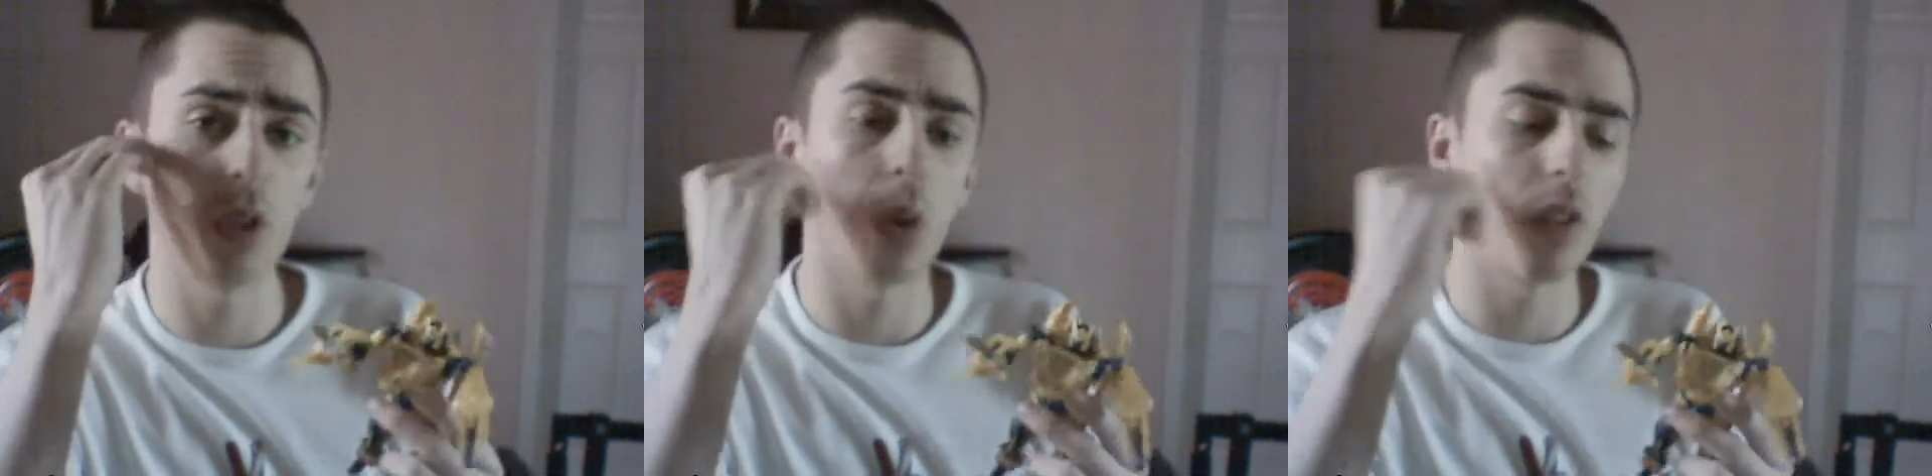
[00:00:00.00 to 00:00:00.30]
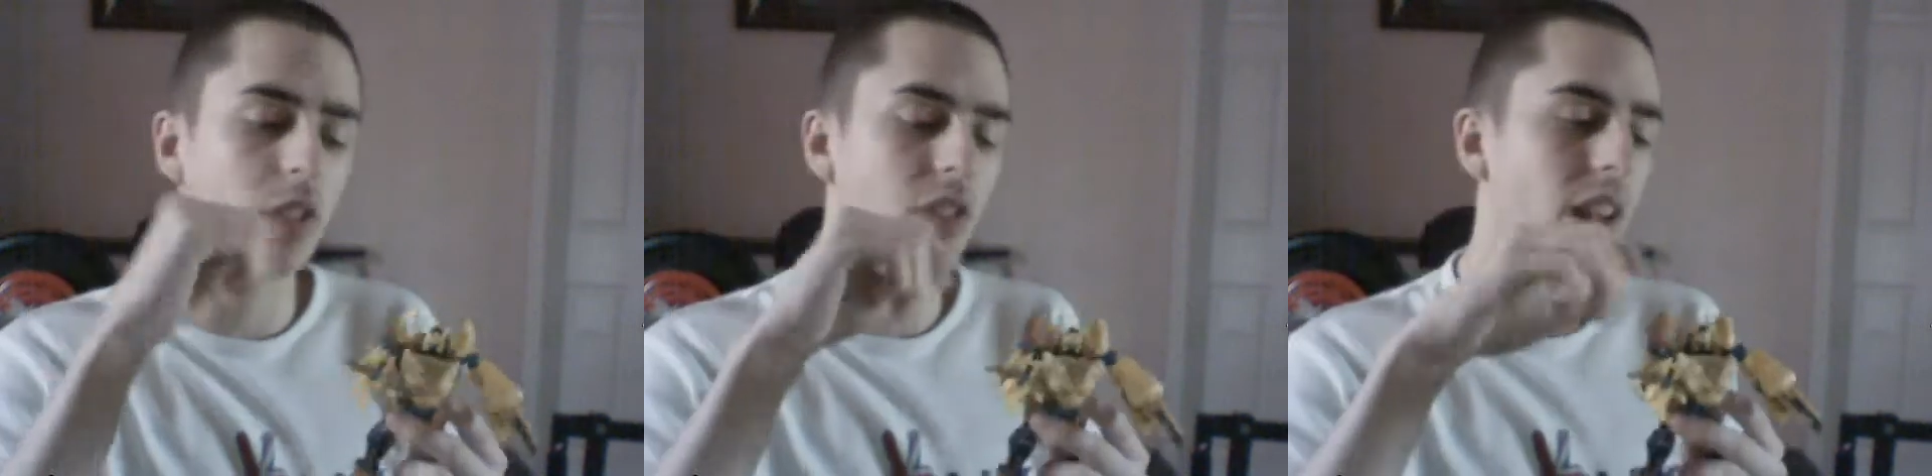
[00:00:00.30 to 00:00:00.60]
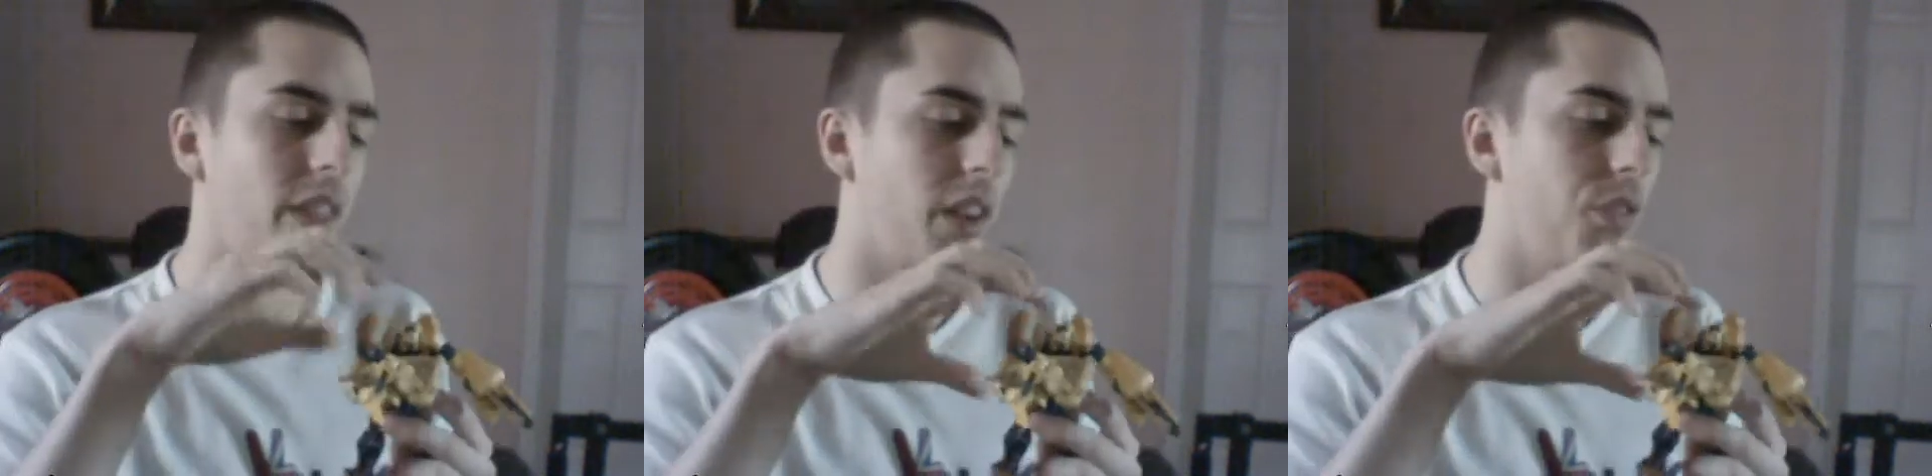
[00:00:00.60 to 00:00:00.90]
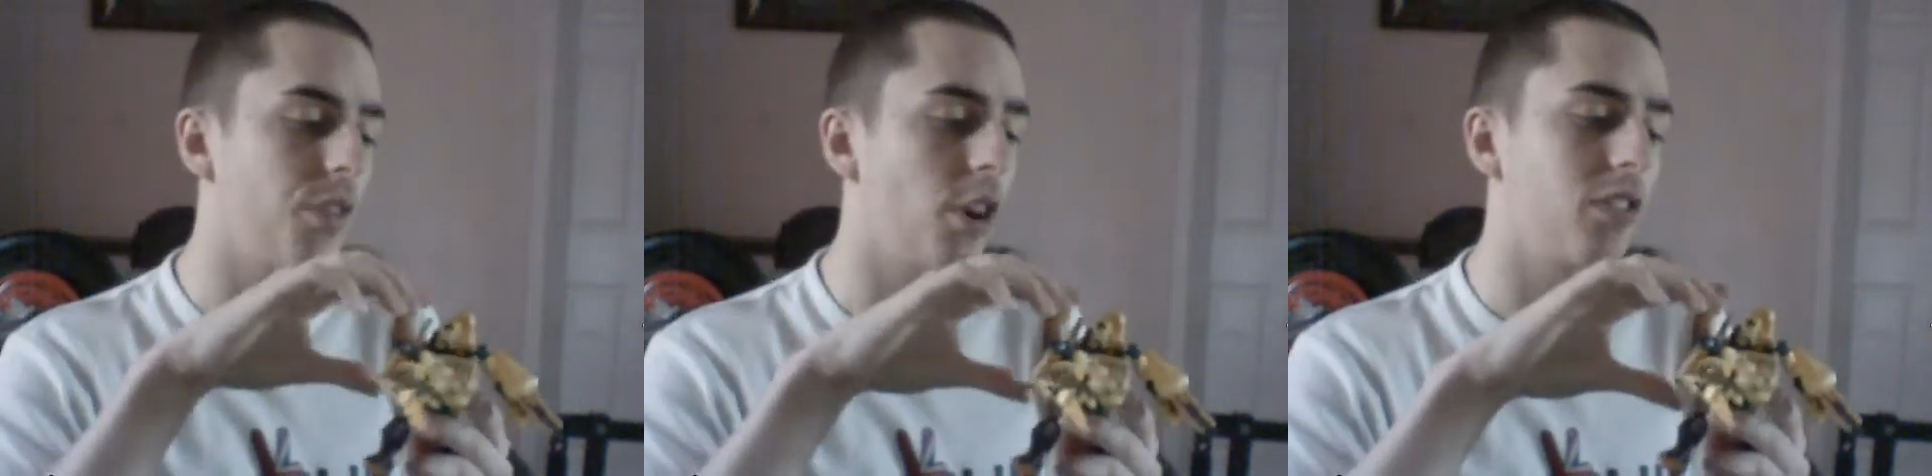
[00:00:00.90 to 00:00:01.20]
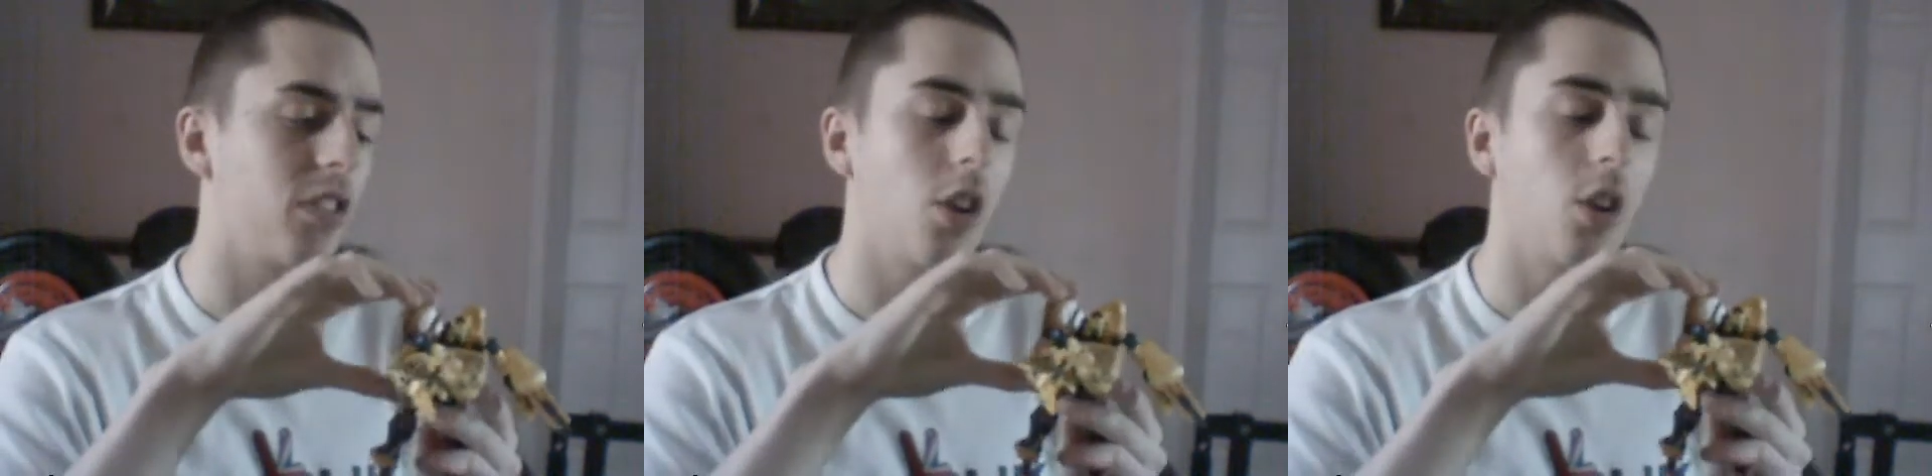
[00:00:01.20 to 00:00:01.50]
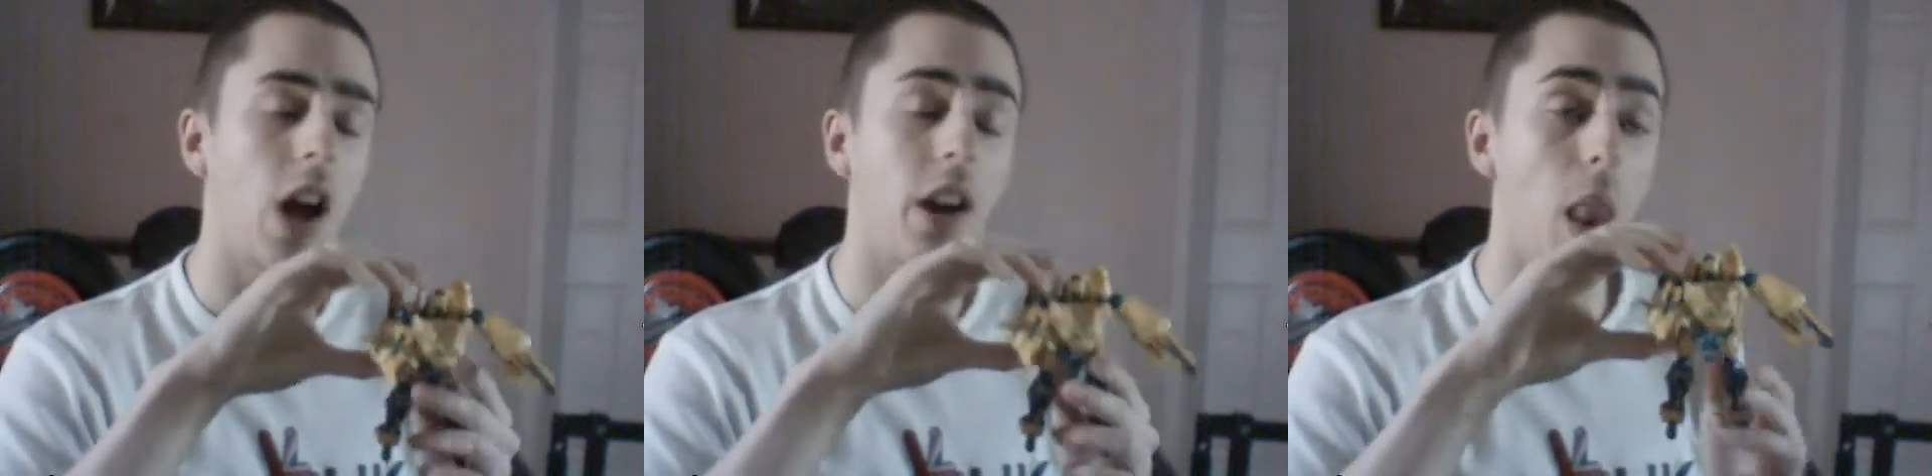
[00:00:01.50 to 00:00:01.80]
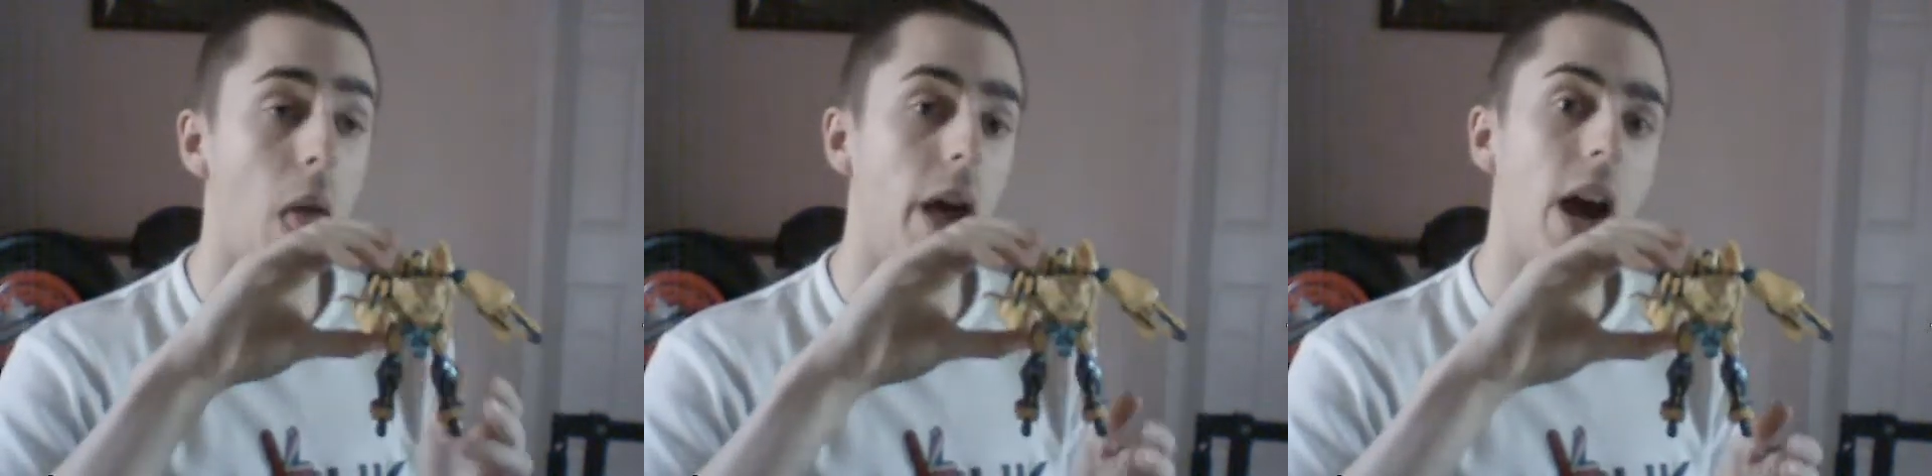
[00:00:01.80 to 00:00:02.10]
he's one of the 10th
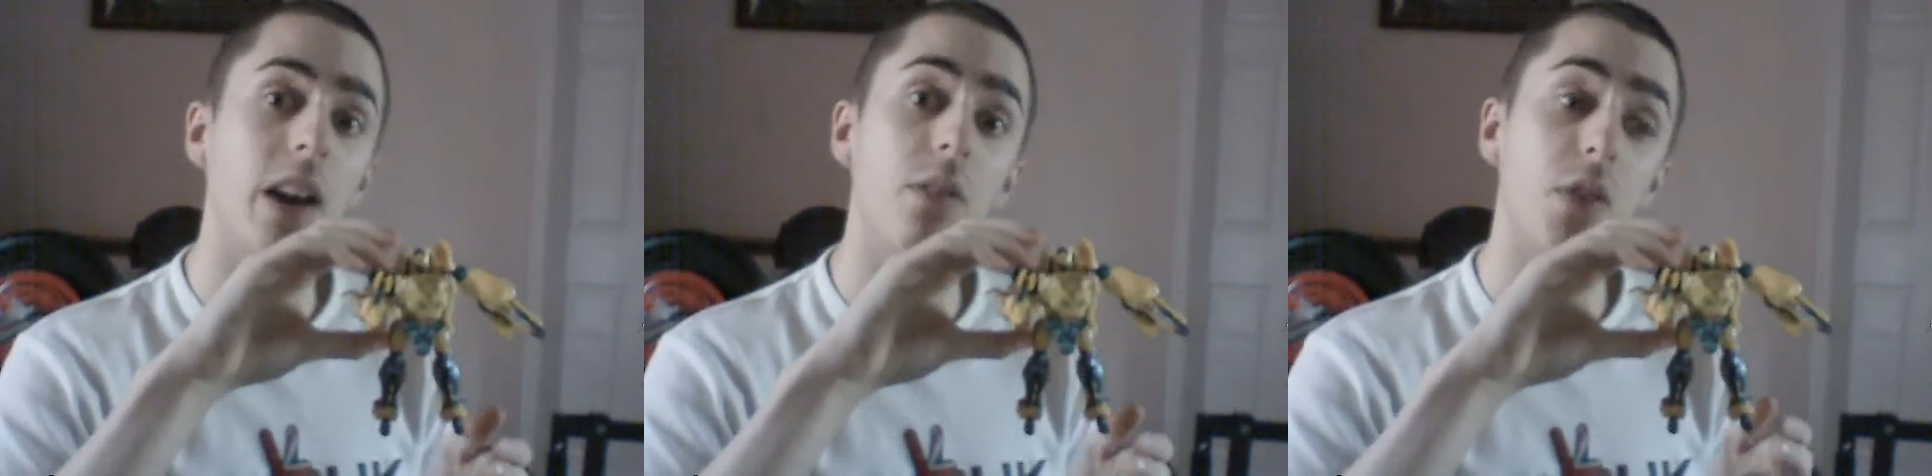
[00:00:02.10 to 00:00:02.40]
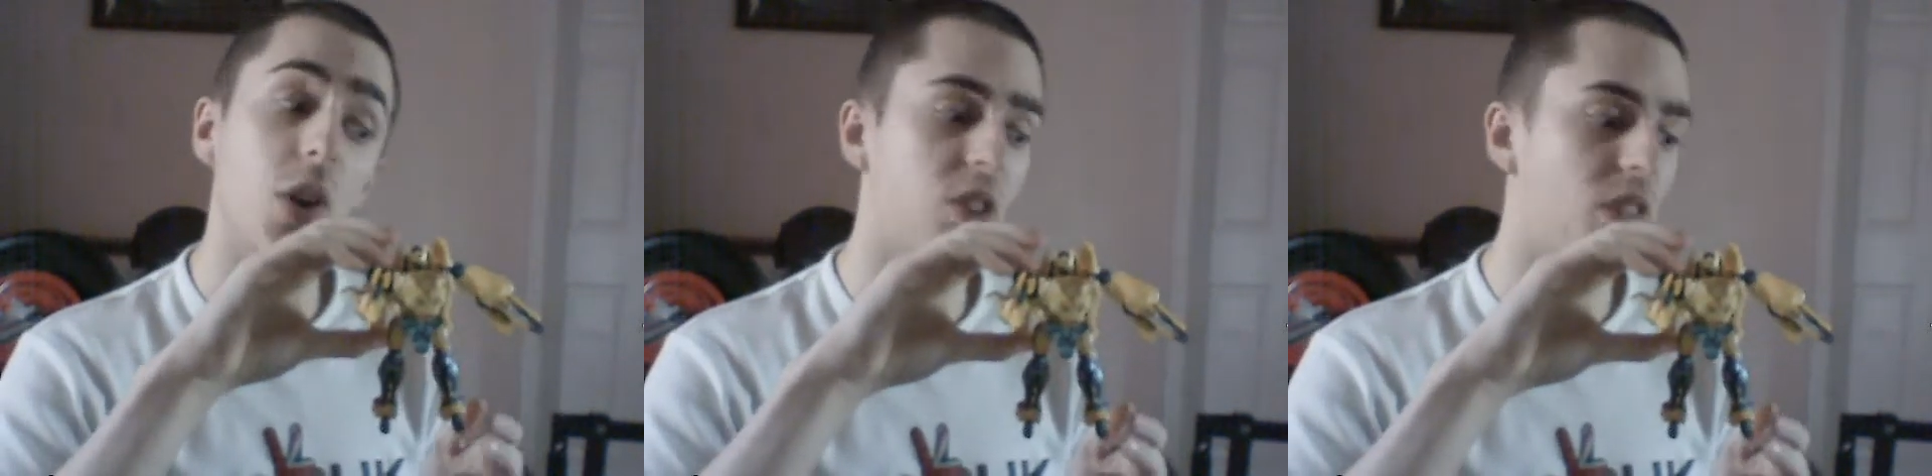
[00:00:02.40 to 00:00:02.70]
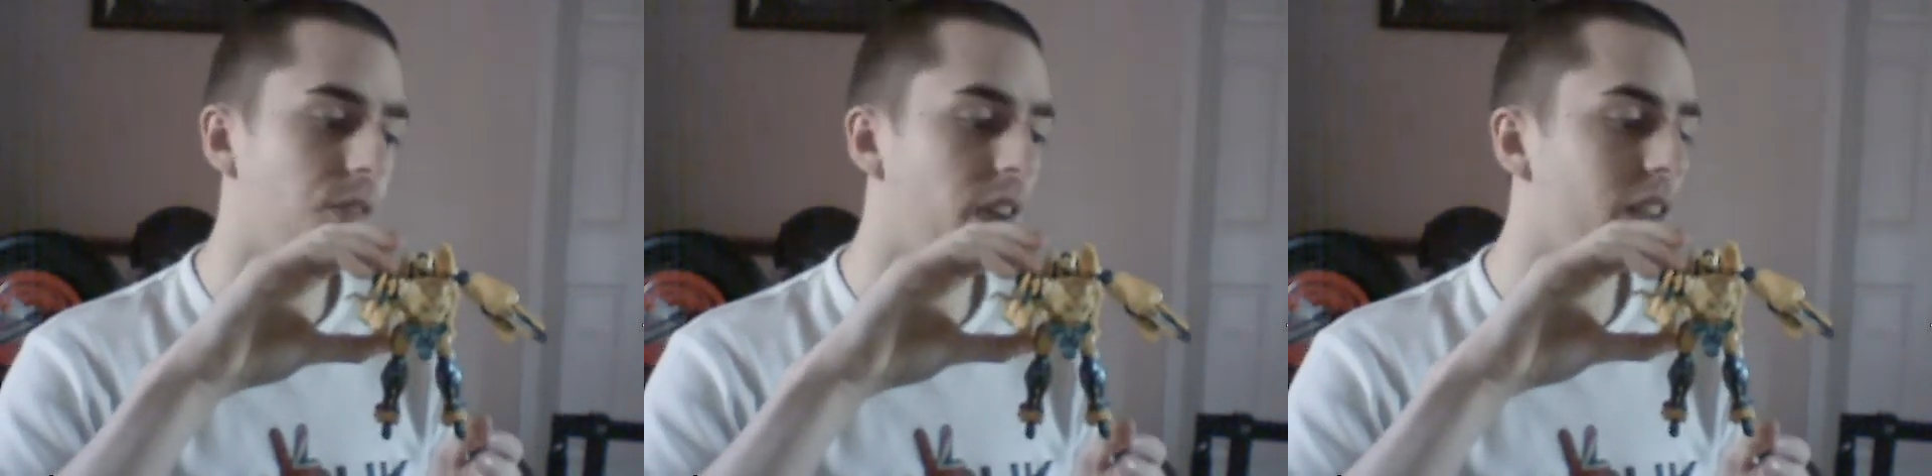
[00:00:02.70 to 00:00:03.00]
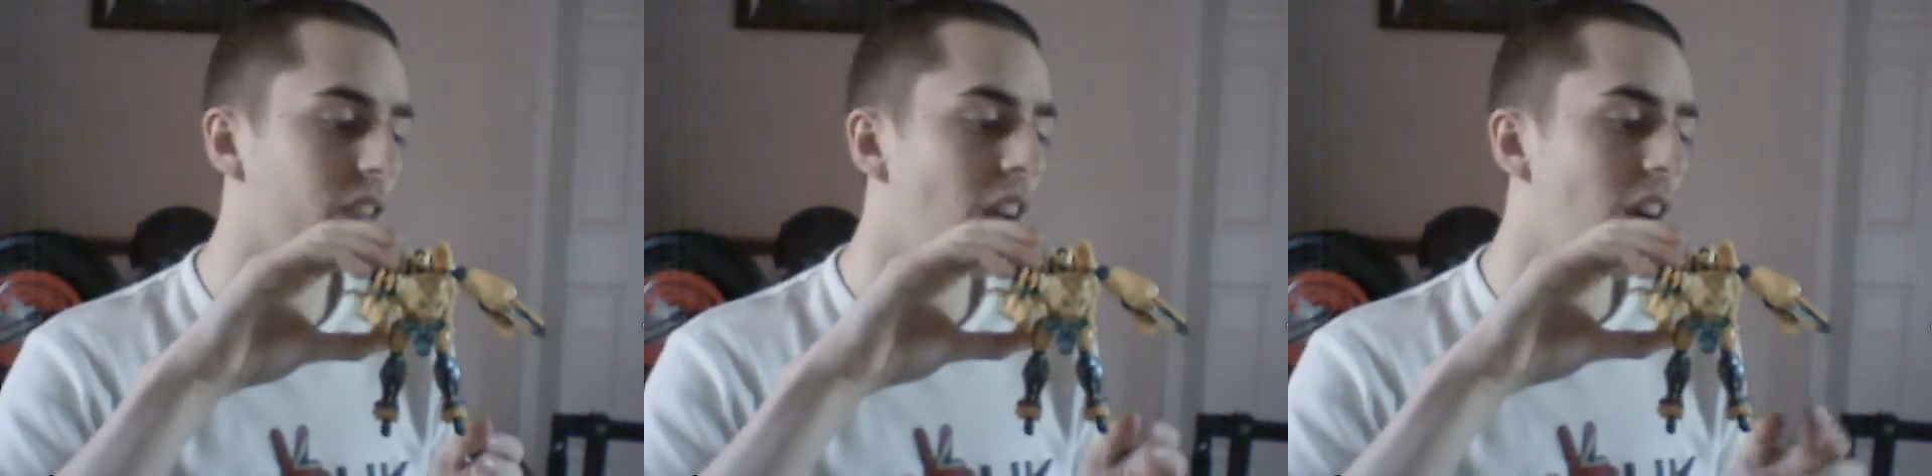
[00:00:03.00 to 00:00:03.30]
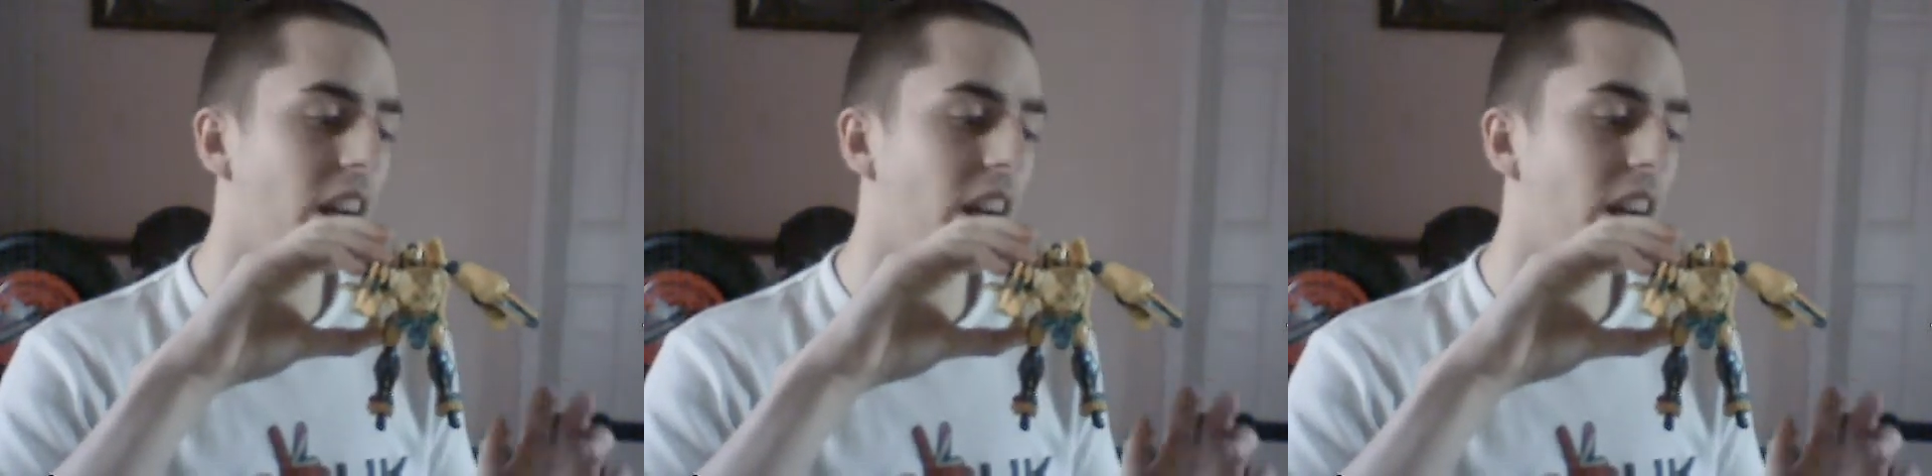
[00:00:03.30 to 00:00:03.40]
anniversary figures,